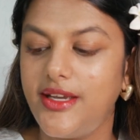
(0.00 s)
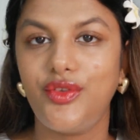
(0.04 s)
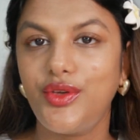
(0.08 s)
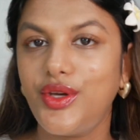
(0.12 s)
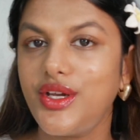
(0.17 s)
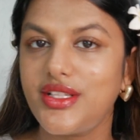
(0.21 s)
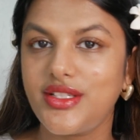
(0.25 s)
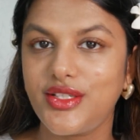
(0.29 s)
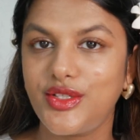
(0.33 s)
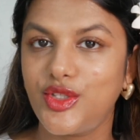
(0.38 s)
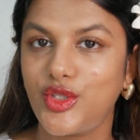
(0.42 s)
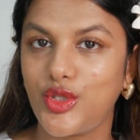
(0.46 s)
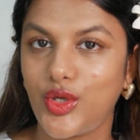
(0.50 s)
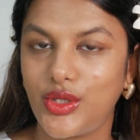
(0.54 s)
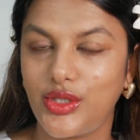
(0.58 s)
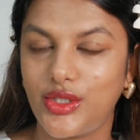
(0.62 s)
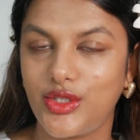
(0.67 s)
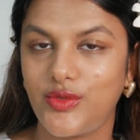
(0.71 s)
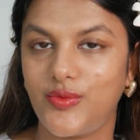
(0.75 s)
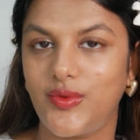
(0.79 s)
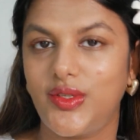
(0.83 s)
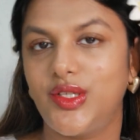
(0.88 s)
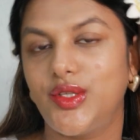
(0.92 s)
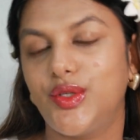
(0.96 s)
If you guys enjoyed
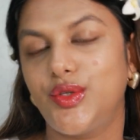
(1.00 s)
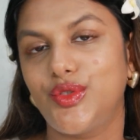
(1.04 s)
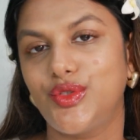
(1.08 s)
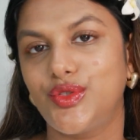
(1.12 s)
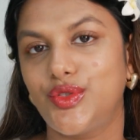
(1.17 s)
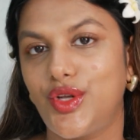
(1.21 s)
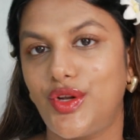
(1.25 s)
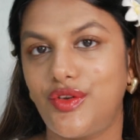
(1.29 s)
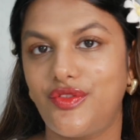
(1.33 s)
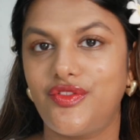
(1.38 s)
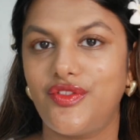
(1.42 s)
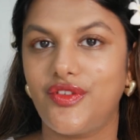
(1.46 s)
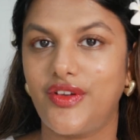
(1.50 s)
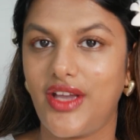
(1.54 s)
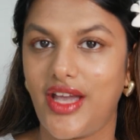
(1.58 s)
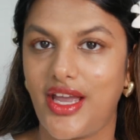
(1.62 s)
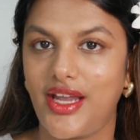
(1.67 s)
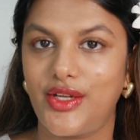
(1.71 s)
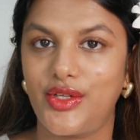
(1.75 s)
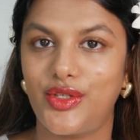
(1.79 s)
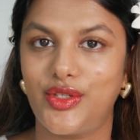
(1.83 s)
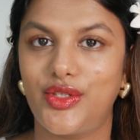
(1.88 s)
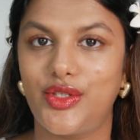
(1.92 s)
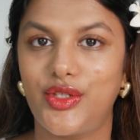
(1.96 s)
this video, do not
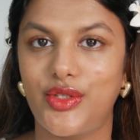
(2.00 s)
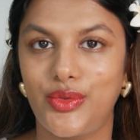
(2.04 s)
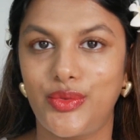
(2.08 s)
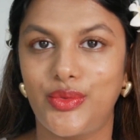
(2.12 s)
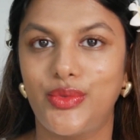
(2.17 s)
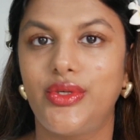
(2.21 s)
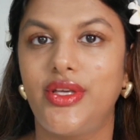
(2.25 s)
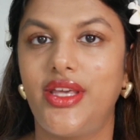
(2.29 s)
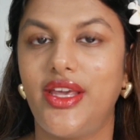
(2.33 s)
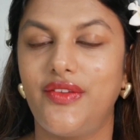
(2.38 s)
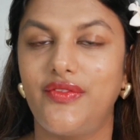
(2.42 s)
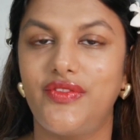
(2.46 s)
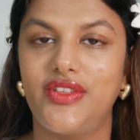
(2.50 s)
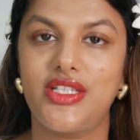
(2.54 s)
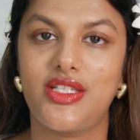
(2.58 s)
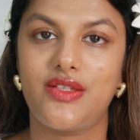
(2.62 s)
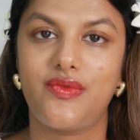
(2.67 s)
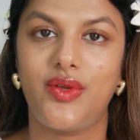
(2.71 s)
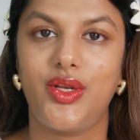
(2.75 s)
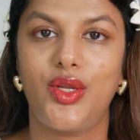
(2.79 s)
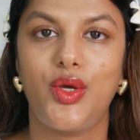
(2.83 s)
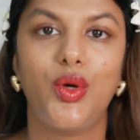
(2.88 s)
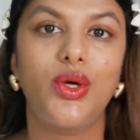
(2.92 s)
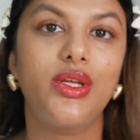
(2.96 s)
forget to give
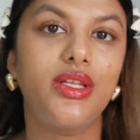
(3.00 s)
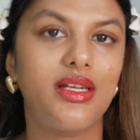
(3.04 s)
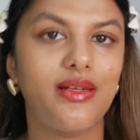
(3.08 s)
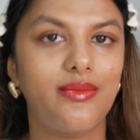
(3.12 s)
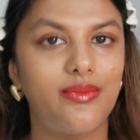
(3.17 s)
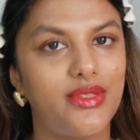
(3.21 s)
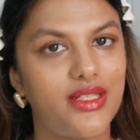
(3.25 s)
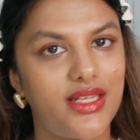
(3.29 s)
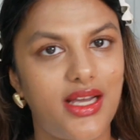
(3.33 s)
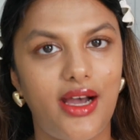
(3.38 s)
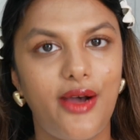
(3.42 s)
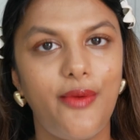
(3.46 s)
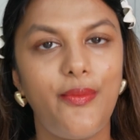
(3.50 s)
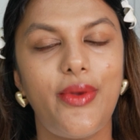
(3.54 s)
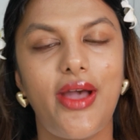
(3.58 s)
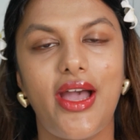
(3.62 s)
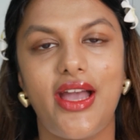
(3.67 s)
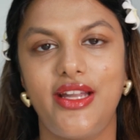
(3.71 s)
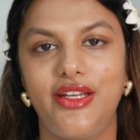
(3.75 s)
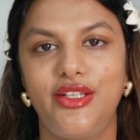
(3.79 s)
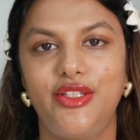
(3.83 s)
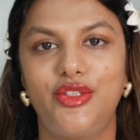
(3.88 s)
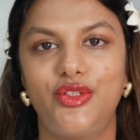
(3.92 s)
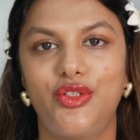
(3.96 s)
this video a thumbs up,
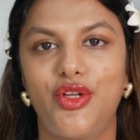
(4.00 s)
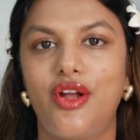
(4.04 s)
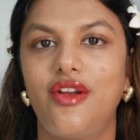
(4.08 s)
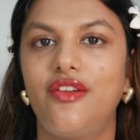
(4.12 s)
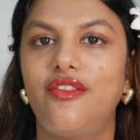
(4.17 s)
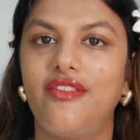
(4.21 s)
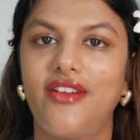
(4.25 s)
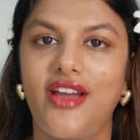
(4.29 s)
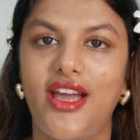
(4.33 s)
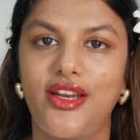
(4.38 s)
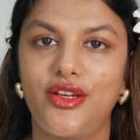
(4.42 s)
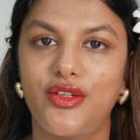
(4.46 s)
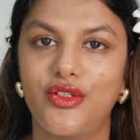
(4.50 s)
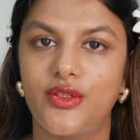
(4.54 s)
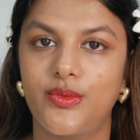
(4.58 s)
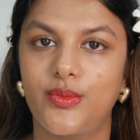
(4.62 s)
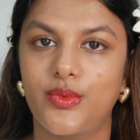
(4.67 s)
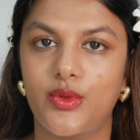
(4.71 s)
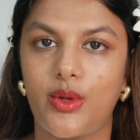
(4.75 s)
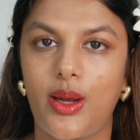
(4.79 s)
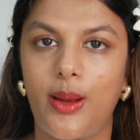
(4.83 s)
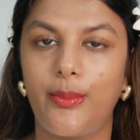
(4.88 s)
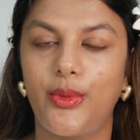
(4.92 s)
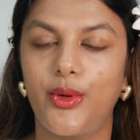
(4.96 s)
and do not forget to
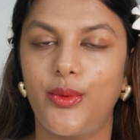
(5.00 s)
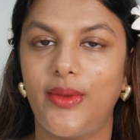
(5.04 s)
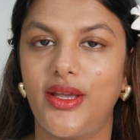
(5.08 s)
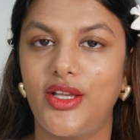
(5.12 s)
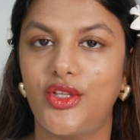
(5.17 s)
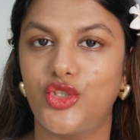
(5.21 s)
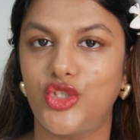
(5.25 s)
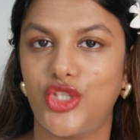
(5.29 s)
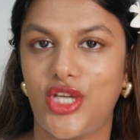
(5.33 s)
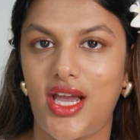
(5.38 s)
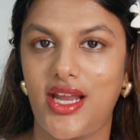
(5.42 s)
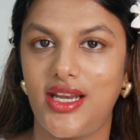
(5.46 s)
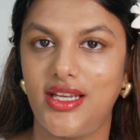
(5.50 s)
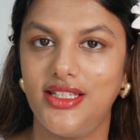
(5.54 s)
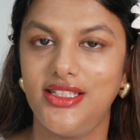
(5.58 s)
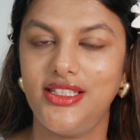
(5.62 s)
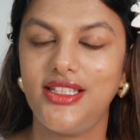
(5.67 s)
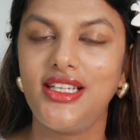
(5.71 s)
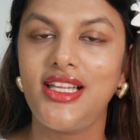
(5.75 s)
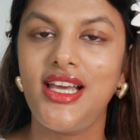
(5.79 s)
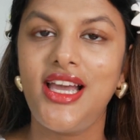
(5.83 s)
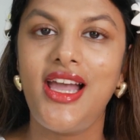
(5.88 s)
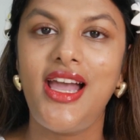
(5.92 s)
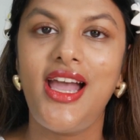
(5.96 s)
subscribe to my
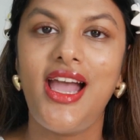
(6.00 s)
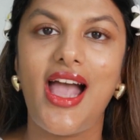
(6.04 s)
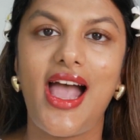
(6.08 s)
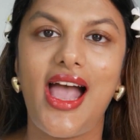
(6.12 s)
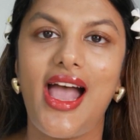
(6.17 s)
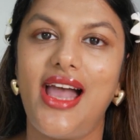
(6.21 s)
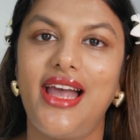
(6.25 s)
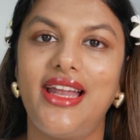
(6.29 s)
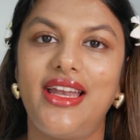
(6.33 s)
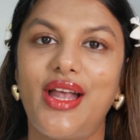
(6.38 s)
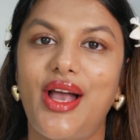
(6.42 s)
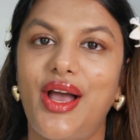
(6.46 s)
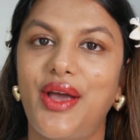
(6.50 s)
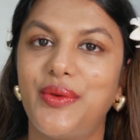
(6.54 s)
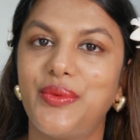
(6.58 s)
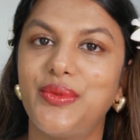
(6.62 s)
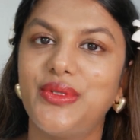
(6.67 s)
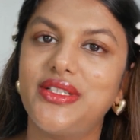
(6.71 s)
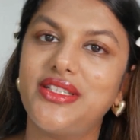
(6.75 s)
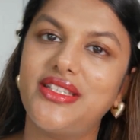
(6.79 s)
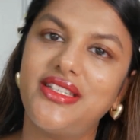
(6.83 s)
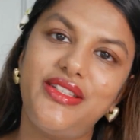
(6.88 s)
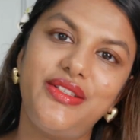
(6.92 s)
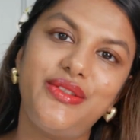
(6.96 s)
channel, and I
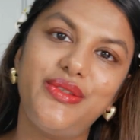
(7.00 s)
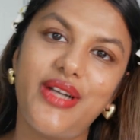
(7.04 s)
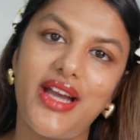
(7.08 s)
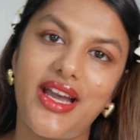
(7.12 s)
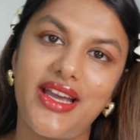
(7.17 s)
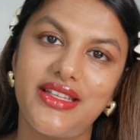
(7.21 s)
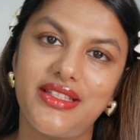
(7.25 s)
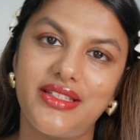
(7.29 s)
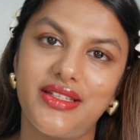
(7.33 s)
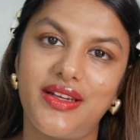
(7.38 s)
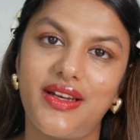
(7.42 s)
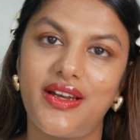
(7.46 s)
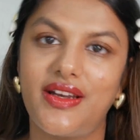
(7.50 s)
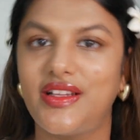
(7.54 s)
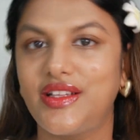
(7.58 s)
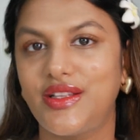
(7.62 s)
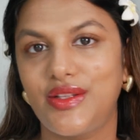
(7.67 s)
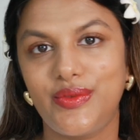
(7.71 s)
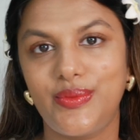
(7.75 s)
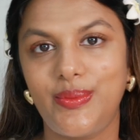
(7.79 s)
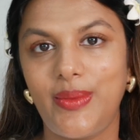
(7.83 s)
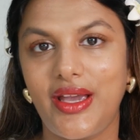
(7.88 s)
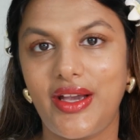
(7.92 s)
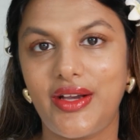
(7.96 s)
will see you guys in
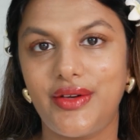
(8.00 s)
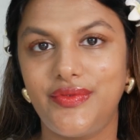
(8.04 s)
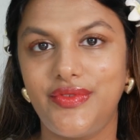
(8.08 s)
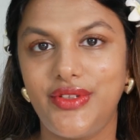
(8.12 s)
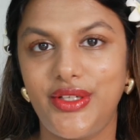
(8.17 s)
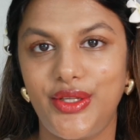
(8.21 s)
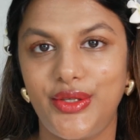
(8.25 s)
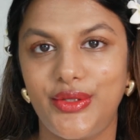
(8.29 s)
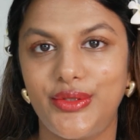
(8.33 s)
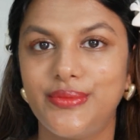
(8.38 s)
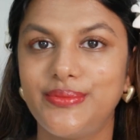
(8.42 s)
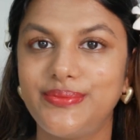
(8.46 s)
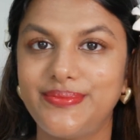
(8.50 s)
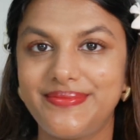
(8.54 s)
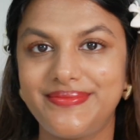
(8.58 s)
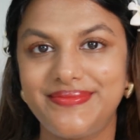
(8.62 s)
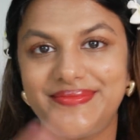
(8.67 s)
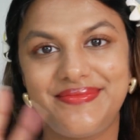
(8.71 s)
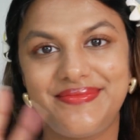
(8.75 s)
another makeup video.